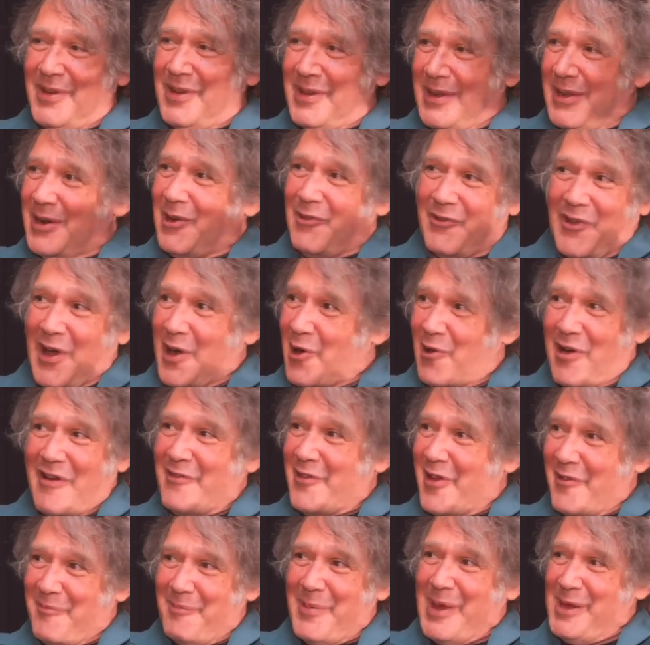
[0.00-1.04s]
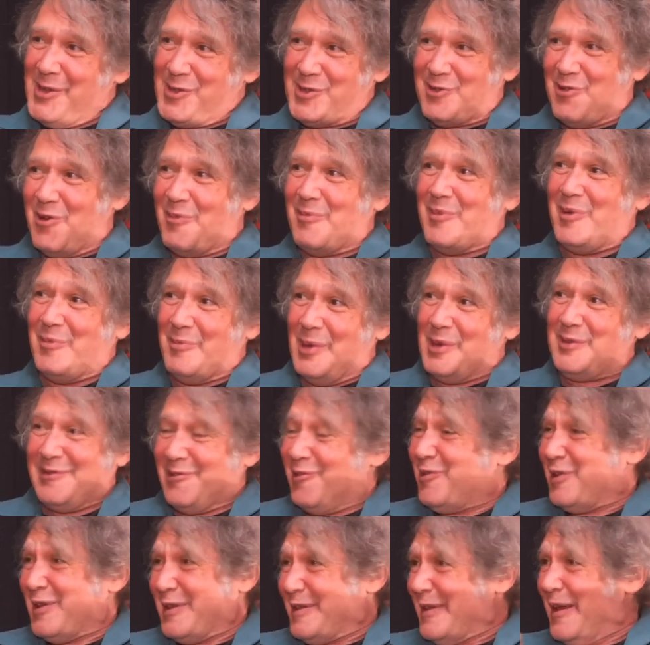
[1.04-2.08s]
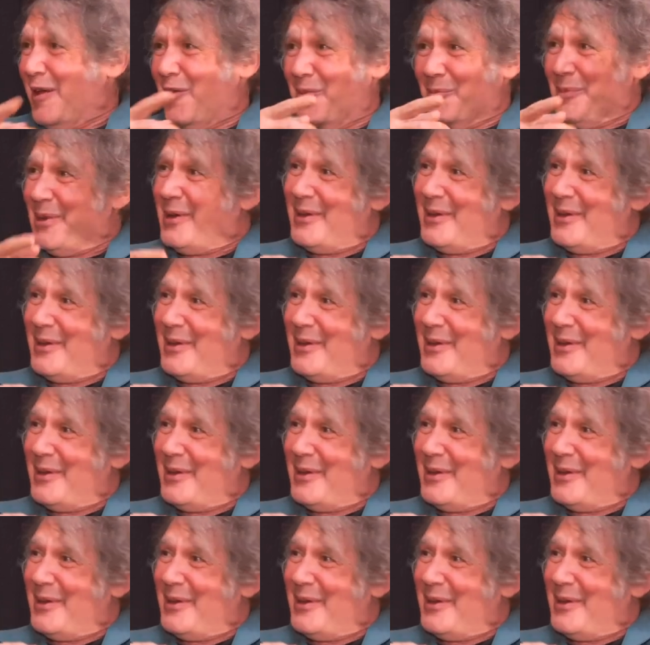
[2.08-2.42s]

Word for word: you know, if I don't have enough bass drum in the mix, you're gonna tell